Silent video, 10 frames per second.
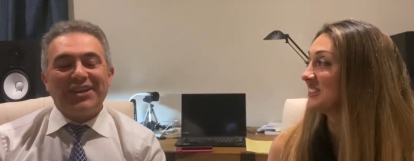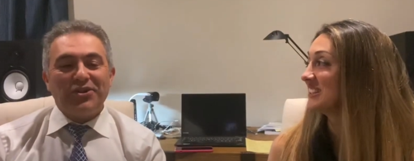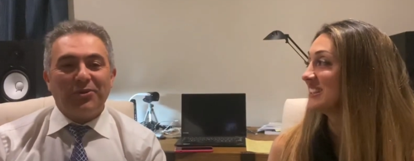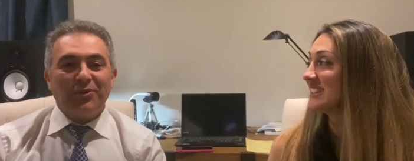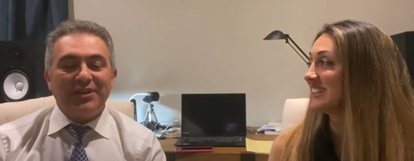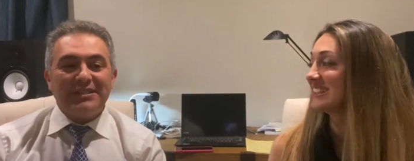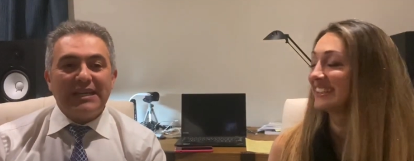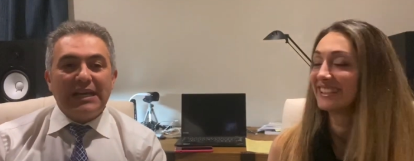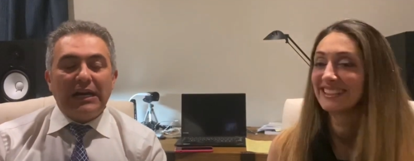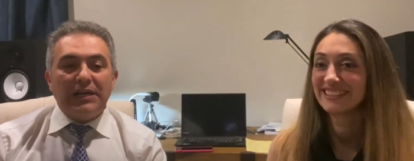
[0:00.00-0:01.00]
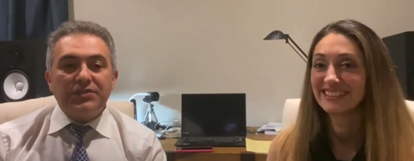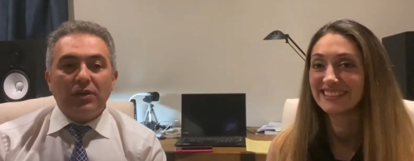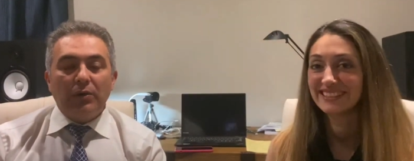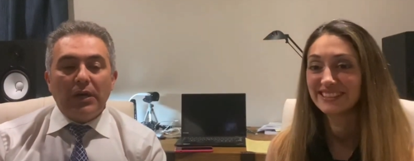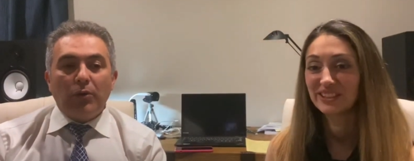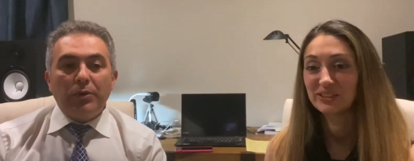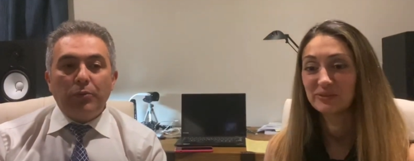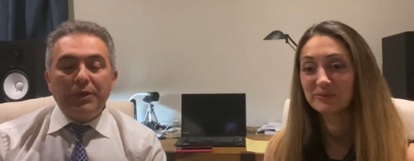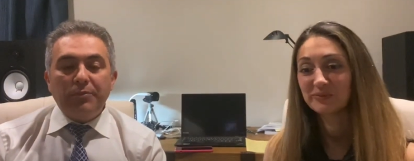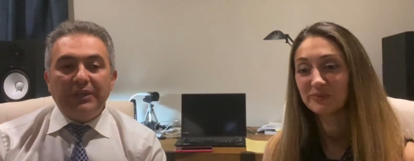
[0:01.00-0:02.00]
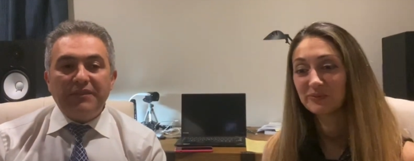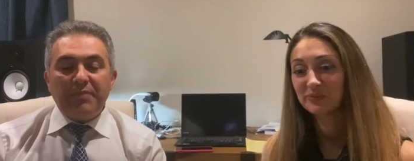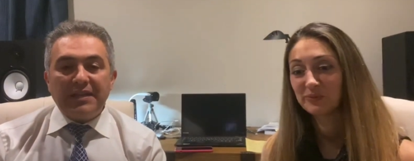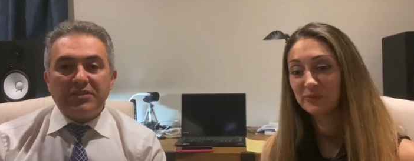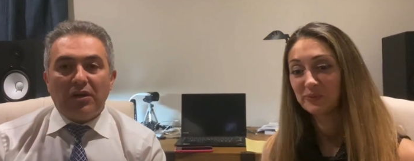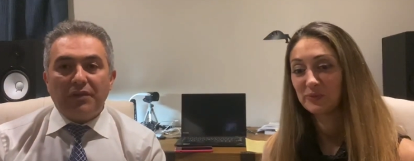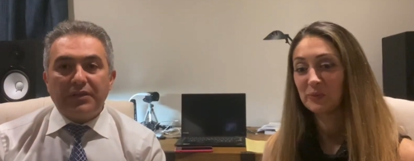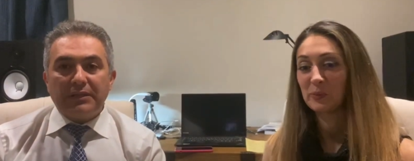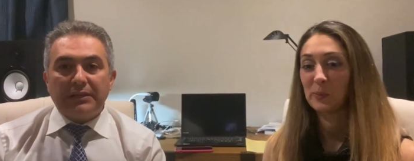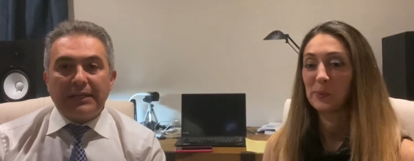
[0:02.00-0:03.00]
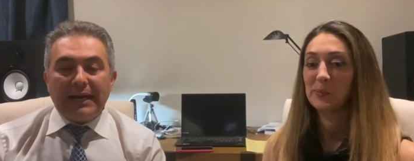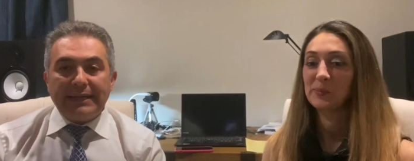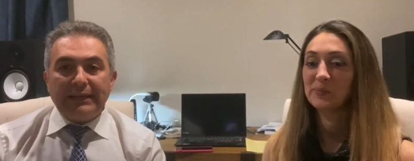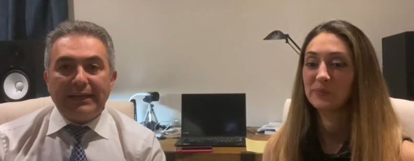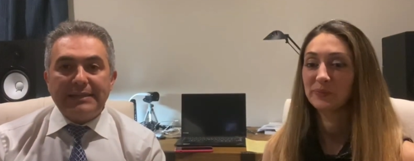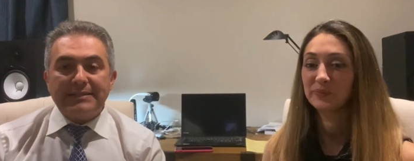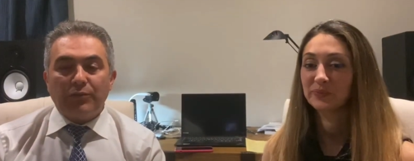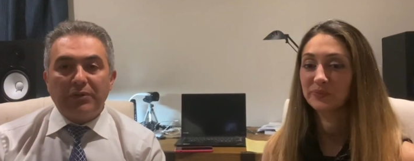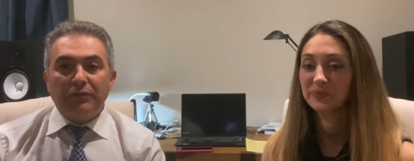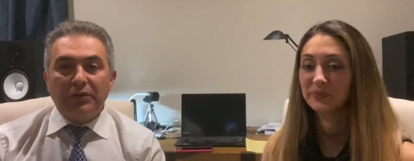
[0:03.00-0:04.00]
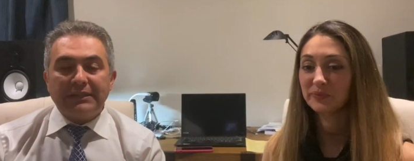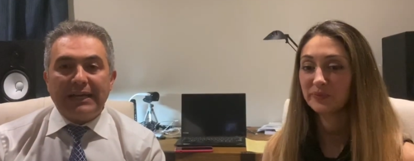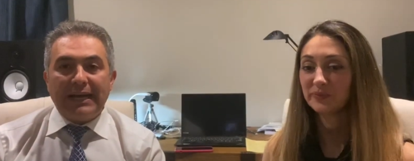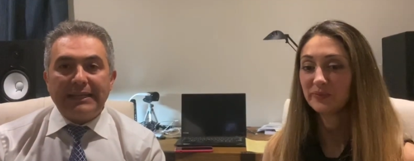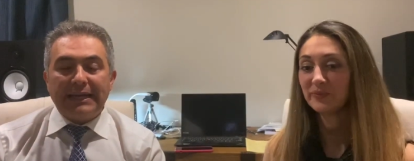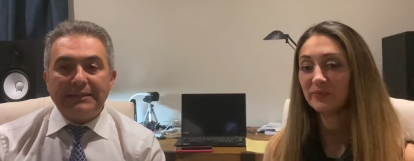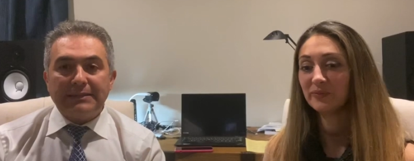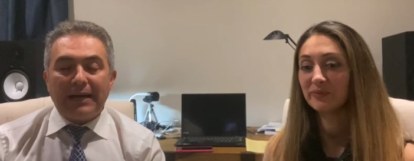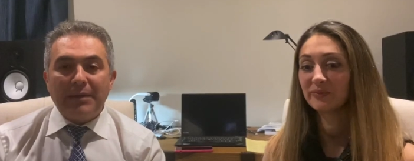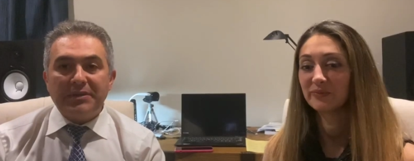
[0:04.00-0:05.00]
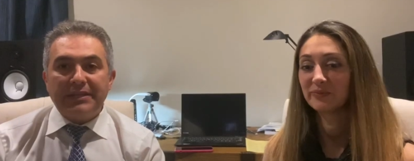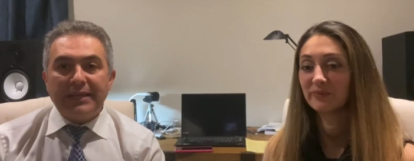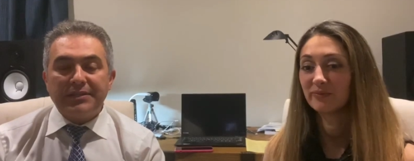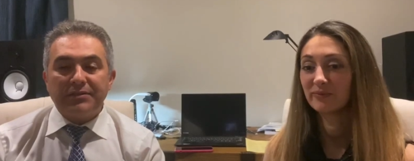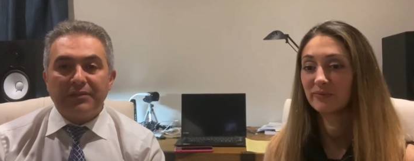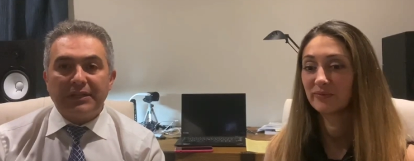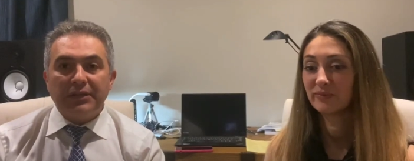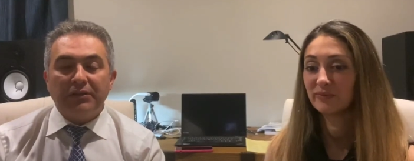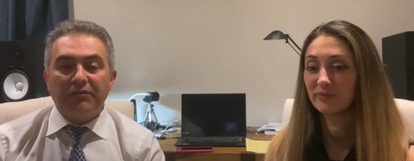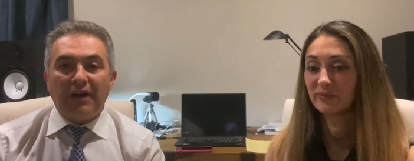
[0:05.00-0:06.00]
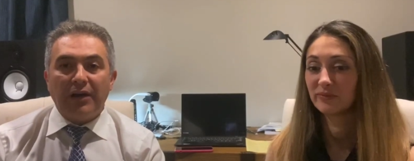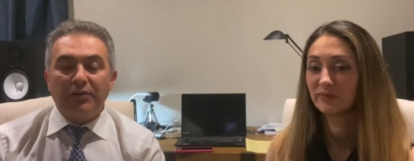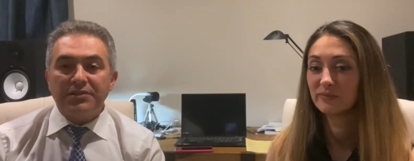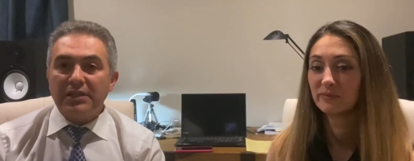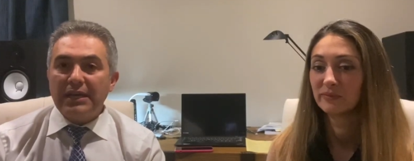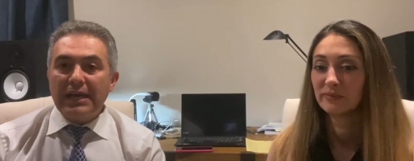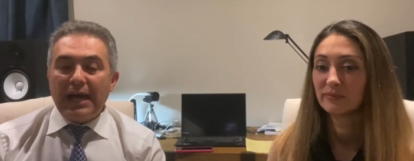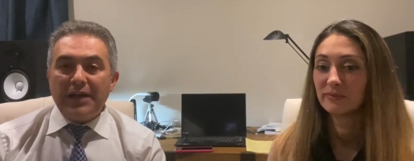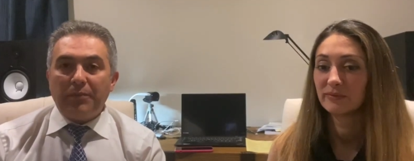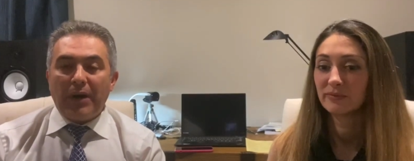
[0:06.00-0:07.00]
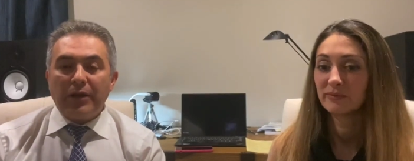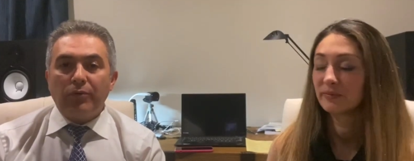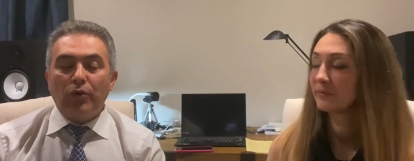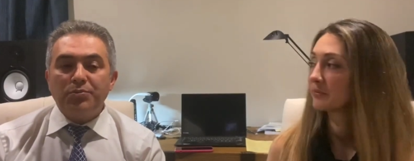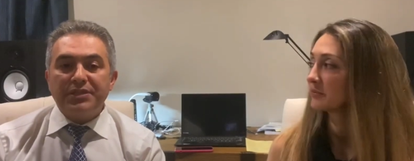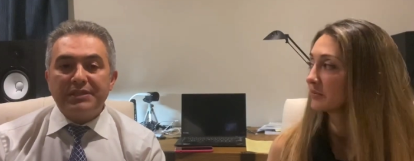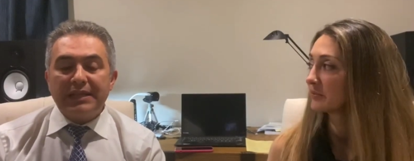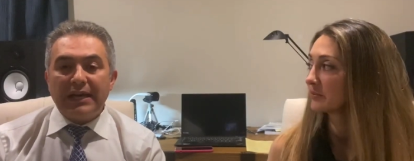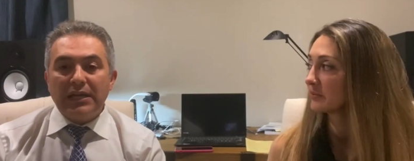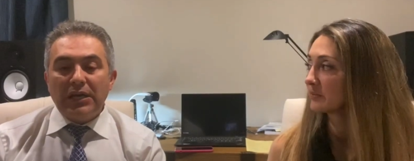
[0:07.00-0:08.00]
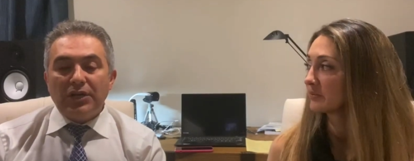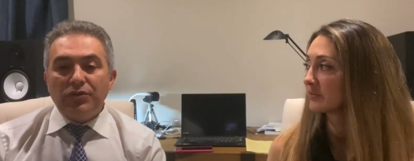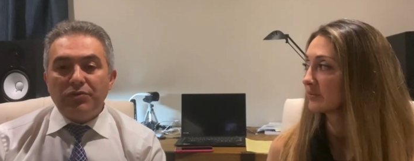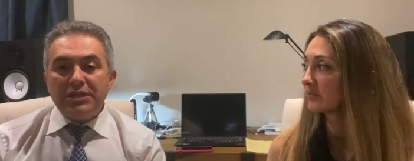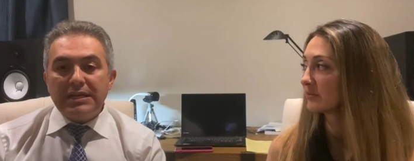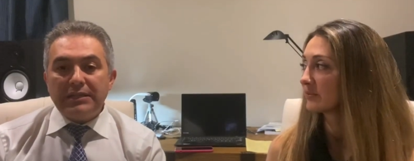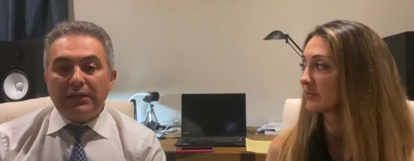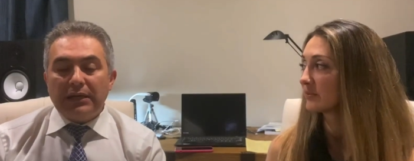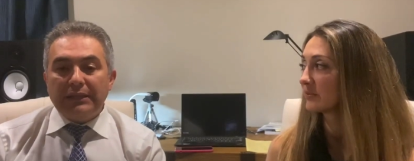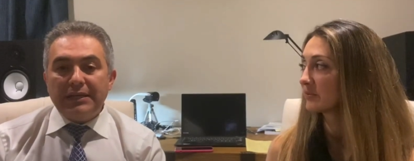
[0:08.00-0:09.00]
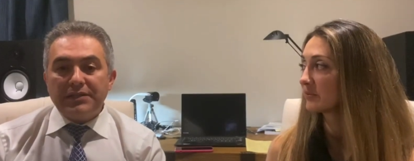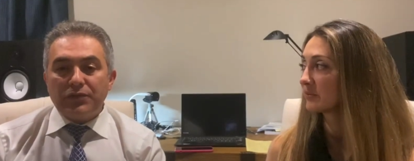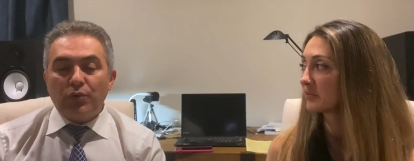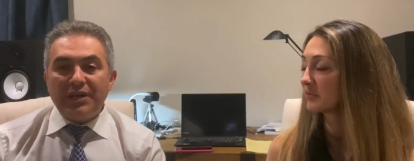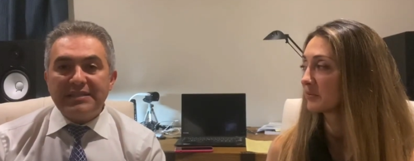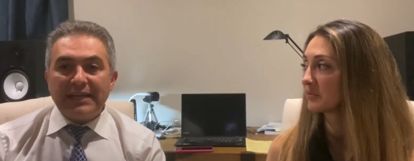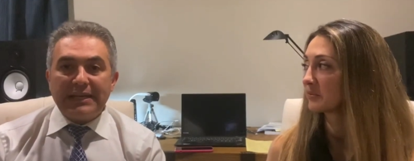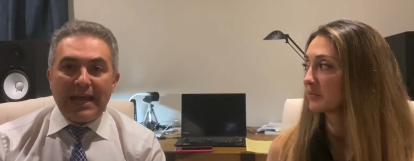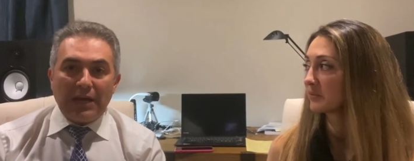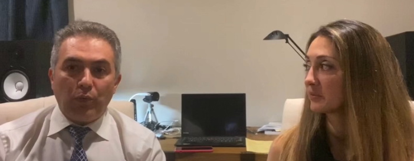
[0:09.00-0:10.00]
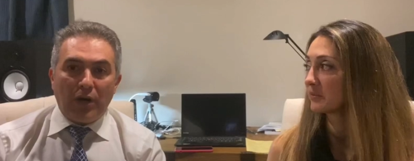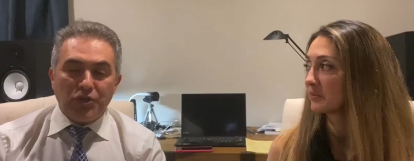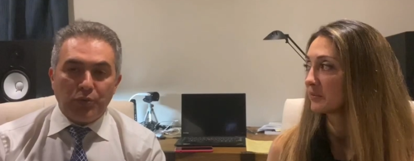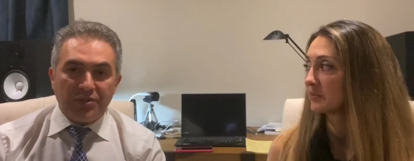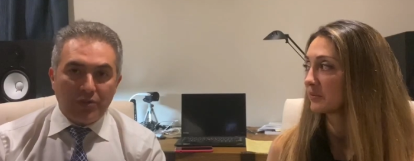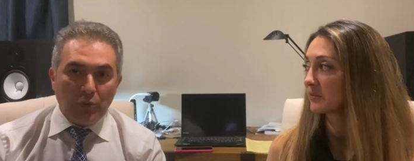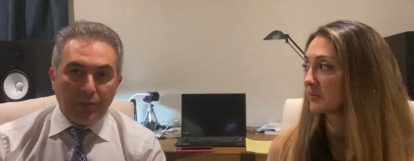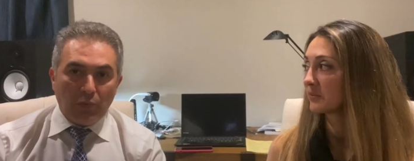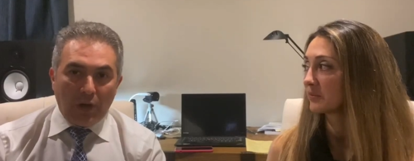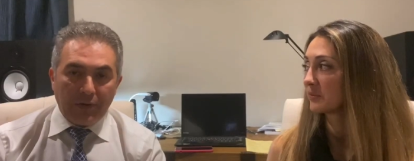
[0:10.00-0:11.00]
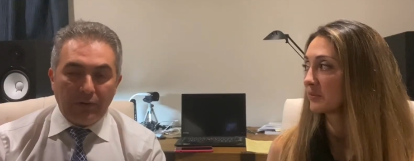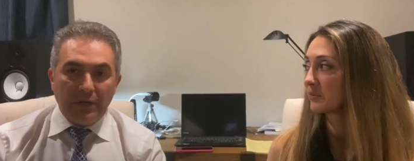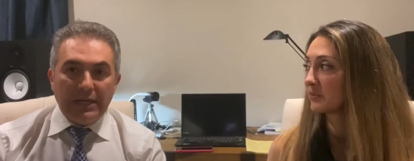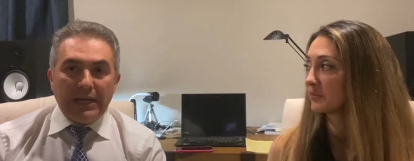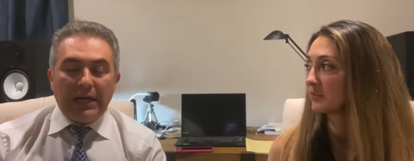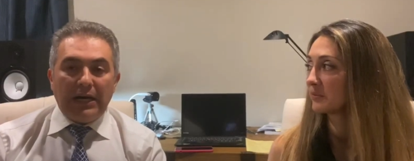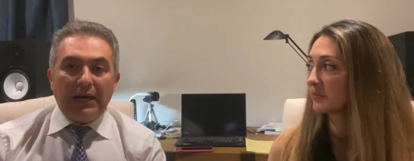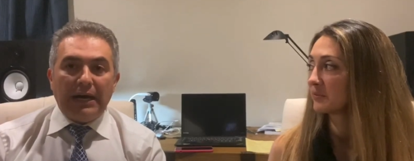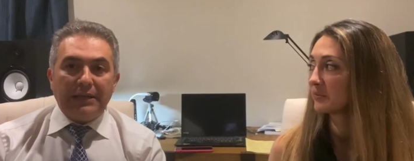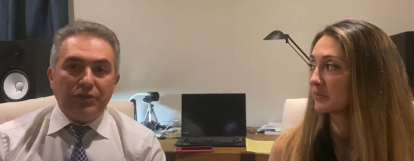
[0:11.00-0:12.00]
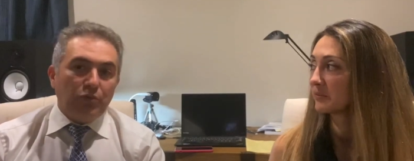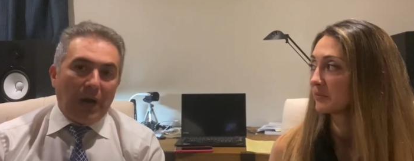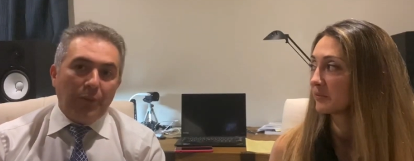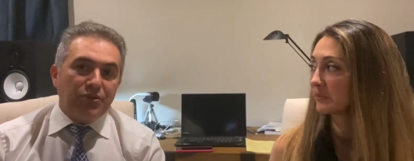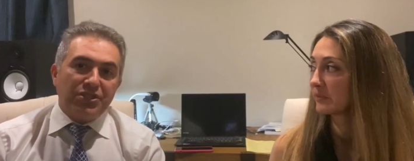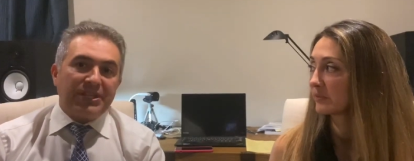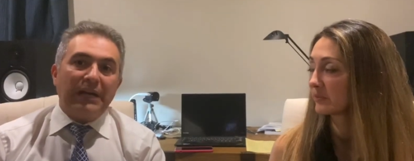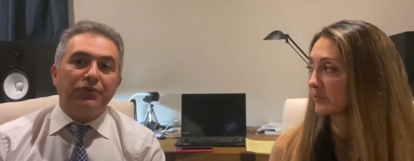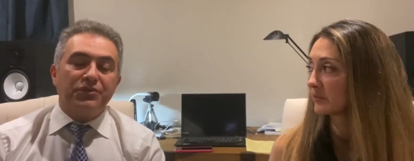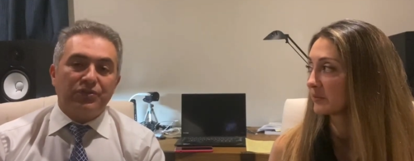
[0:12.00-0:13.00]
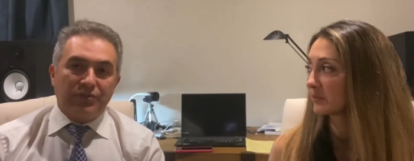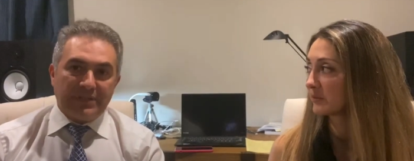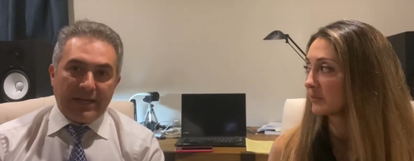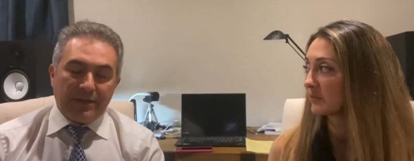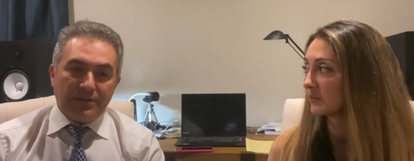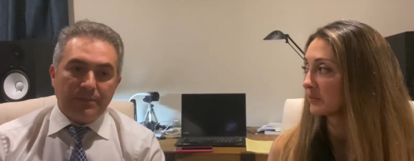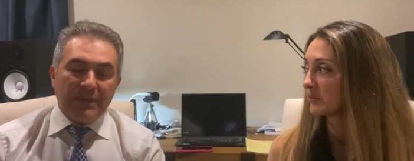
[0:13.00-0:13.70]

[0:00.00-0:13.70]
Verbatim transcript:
Speaker 1: no worries. Uh, so we, we believe based on the, the guidelines that we've looked at and the time it takes to the kill the virus and the microbes is that you need uh, at least a 20 second hand wash with soap and water. Uh, and you, I would just count those seconds.